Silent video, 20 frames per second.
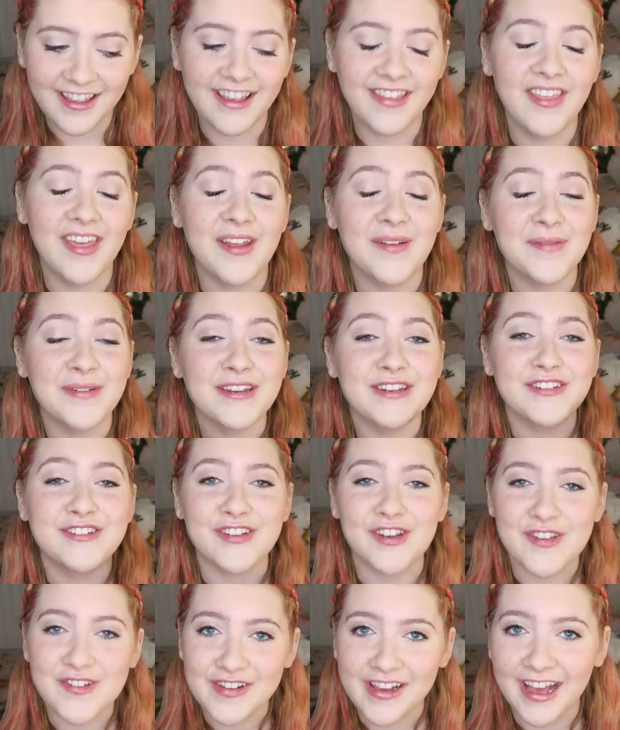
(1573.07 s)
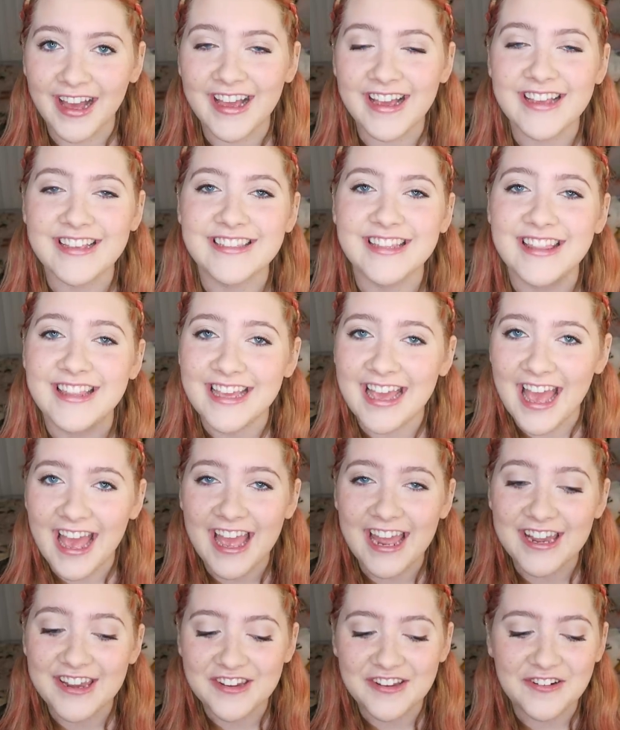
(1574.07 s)
and then I'm going to show you guys the
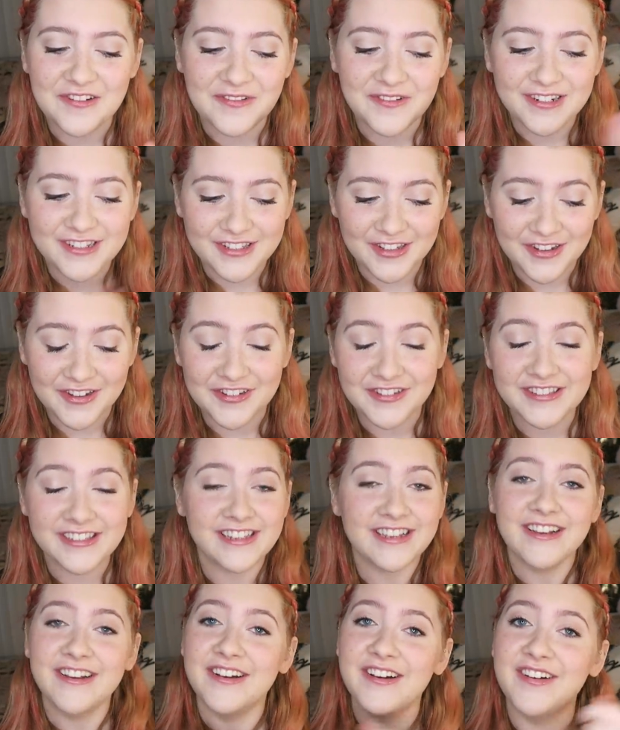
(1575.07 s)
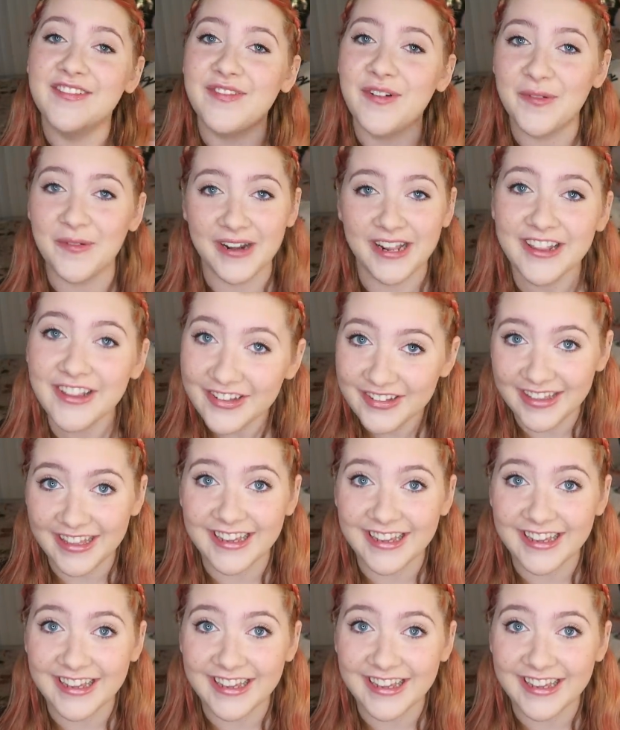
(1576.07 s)
end result of what I look